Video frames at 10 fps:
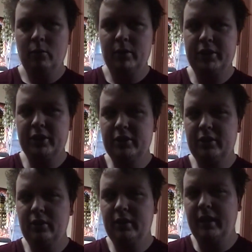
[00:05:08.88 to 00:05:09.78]
which
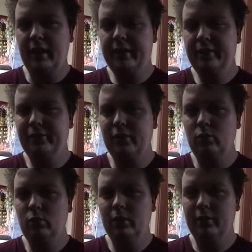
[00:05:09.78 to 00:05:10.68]
is kind of a
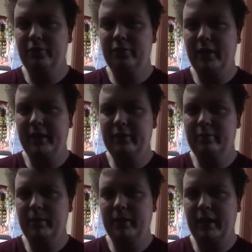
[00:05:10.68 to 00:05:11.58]
cool
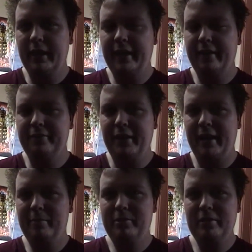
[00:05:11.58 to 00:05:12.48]
effect, but I have
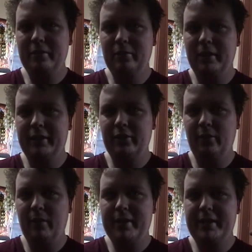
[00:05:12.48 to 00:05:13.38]
absolutely
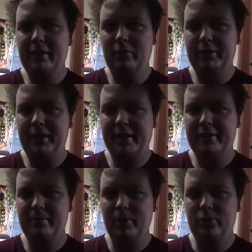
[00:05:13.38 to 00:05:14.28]
no idea what
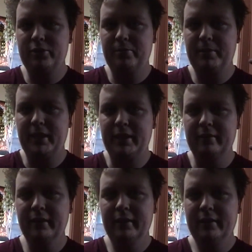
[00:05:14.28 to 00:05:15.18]
that's supposed to
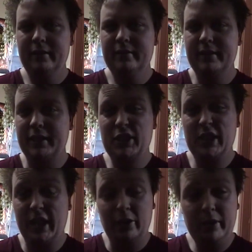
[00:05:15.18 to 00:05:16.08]
mean. Is that
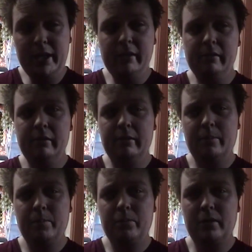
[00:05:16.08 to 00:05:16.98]
scary?
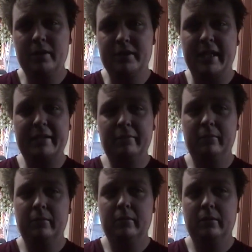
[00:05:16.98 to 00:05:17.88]
Is that
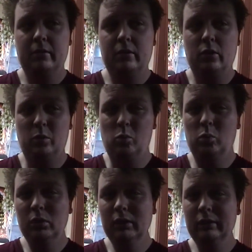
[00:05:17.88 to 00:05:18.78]

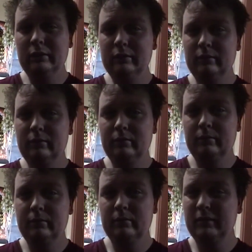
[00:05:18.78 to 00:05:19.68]
cool?
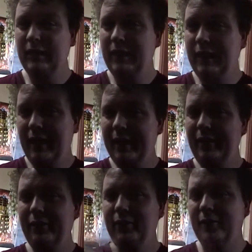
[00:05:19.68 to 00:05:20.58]
I
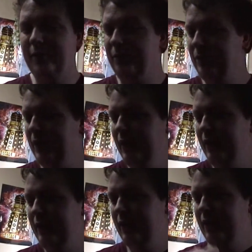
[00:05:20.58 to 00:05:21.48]
don't know.
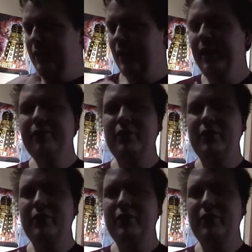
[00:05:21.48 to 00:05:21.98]
They're gonna have